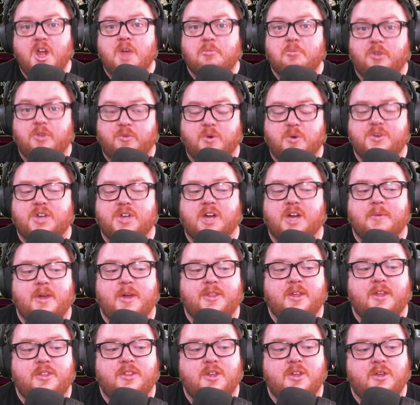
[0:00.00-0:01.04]
Before we talk about
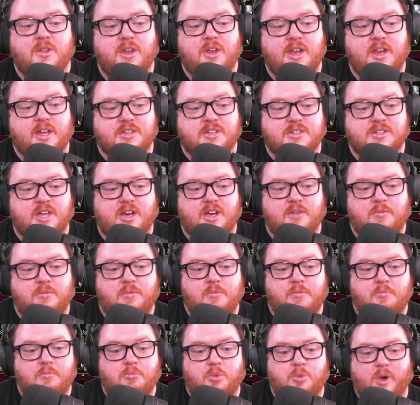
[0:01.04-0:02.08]
that, though, the next kind of
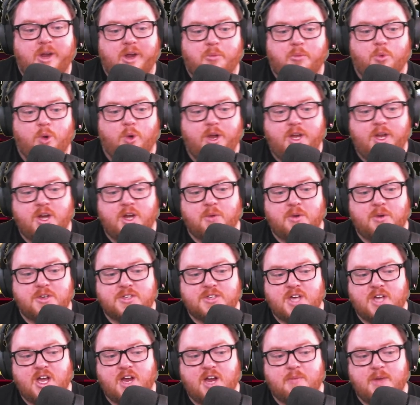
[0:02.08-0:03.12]
break point here I want to
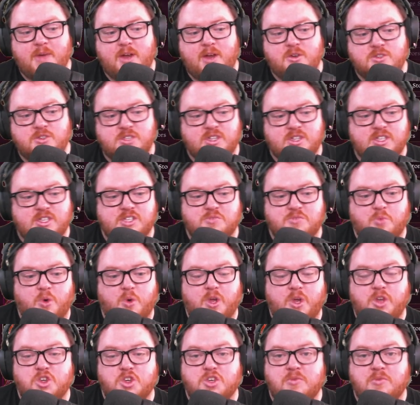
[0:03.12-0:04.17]
talk about is at this point
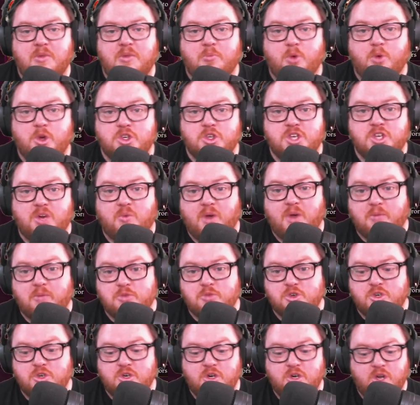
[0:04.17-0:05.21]
you should be pushing
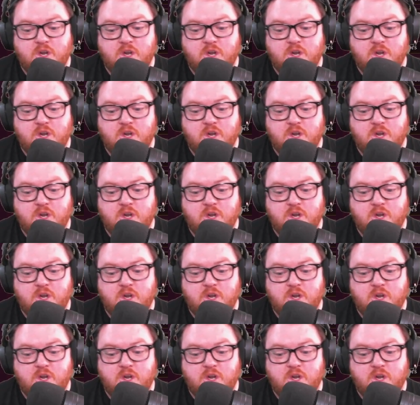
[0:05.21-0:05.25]
Rupture